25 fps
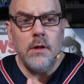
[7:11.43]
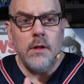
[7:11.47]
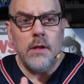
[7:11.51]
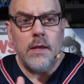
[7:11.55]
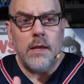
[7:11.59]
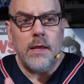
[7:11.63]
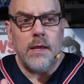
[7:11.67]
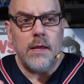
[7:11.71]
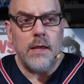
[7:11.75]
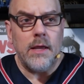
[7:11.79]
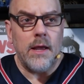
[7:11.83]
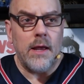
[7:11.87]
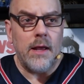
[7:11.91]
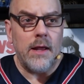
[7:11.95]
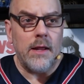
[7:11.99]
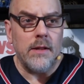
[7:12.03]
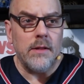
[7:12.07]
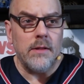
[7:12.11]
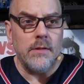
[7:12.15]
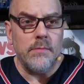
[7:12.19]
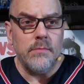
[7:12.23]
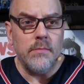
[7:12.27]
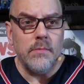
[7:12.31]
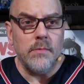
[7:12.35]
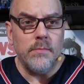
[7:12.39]
He had
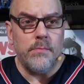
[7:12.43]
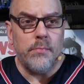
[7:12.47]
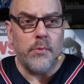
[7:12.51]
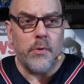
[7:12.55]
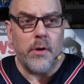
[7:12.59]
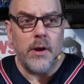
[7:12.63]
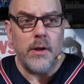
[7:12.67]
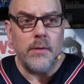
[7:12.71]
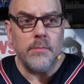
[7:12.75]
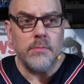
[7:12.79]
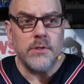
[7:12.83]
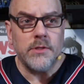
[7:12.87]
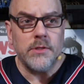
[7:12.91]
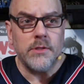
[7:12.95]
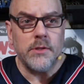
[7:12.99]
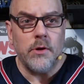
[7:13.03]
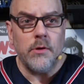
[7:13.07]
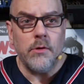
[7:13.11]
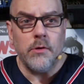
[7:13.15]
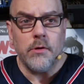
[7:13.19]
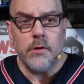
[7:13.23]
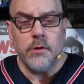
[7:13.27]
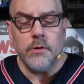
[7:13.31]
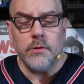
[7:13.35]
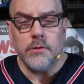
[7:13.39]
Bram
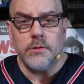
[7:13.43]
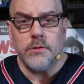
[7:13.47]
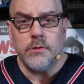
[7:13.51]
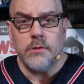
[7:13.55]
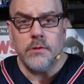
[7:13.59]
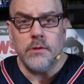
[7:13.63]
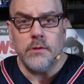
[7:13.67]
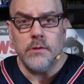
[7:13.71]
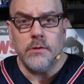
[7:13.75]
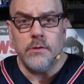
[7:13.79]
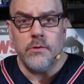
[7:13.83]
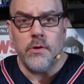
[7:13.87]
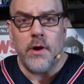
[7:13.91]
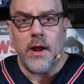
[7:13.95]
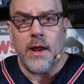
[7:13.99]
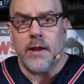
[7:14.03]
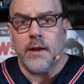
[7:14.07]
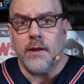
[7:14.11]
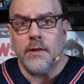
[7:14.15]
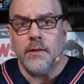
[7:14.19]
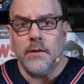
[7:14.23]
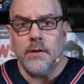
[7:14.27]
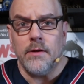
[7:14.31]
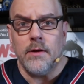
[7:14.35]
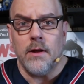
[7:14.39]
Stoker's
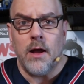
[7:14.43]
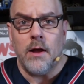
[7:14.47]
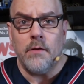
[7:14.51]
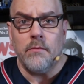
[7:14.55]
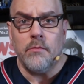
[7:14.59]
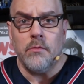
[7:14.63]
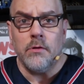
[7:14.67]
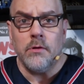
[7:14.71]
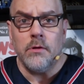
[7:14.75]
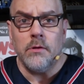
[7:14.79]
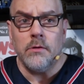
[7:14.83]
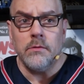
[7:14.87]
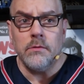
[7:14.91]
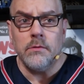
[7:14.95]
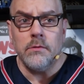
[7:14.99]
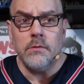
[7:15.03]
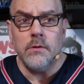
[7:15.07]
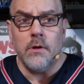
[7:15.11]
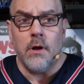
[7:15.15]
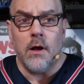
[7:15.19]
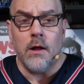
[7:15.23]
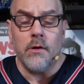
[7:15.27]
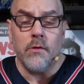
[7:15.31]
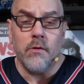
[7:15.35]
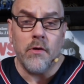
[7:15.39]
Dracula novel
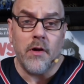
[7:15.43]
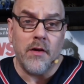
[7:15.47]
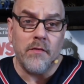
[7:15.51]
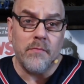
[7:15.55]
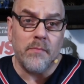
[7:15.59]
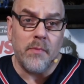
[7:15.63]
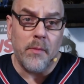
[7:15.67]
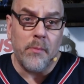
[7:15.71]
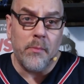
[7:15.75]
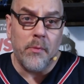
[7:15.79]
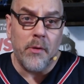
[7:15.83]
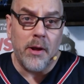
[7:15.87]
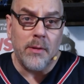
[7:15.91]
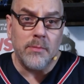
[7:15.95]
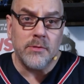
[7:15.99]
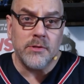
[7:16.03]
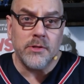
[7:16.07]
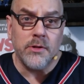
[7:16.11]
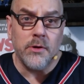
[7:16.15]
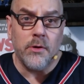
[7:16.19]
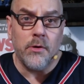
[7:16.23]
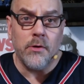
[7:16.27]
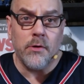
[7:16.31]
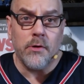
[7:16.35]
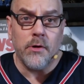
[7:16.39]
autographed by Bram
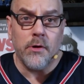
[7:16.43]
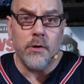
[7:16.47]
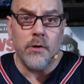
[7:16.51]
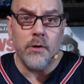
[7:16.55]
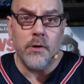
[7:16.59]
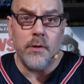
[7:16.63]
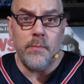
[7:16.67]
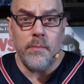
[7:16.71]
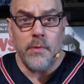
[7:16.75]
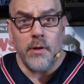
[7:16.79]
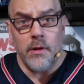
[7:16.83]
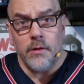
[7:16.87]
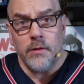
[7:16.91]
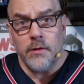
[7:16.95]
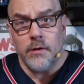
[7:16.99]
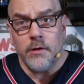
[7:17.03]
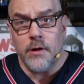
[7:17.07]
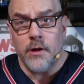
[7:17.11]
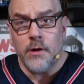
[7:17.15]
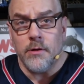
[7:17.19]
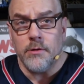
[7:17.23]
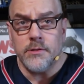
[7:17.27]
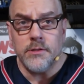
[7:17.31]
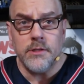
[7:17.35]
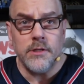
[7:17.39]
Stoker and Bela
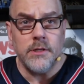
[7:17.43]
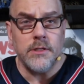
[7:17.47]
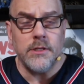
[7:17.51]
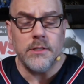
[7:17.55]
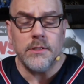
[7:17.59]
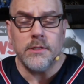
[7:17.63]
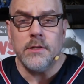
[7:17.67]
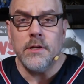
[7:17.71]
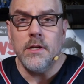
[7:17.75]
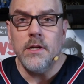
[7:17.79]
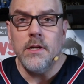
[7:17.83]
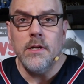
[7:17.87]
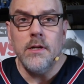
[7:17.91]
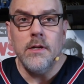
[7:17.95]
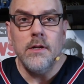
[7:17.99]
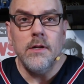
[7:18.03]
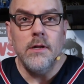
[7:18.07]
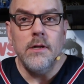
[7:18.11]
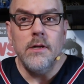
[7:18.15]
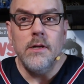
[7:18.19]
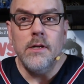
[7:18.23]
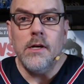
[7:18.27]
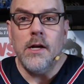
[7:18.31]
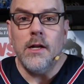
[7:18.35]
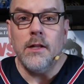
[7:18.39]
Lugosi, just
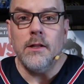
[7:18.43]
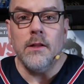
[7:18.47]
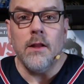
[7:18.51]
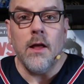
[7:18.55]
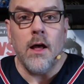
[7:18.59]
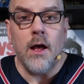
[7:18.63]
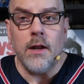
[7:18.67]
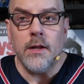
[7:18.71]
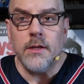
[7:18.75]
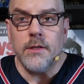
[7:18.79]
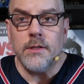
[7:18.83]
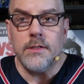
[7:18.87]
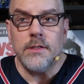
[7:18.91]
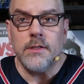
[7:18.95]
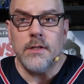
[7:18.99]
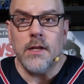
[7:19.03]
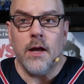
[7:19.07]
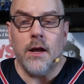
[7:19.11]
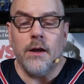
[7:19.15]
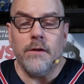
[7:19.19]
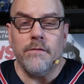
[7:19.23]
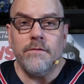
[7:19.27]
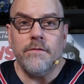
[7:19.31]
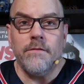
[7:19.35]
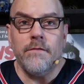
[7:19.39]
a lot of
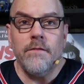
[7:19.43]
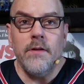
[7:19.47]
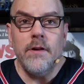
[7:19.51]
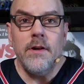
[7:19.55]
stuff.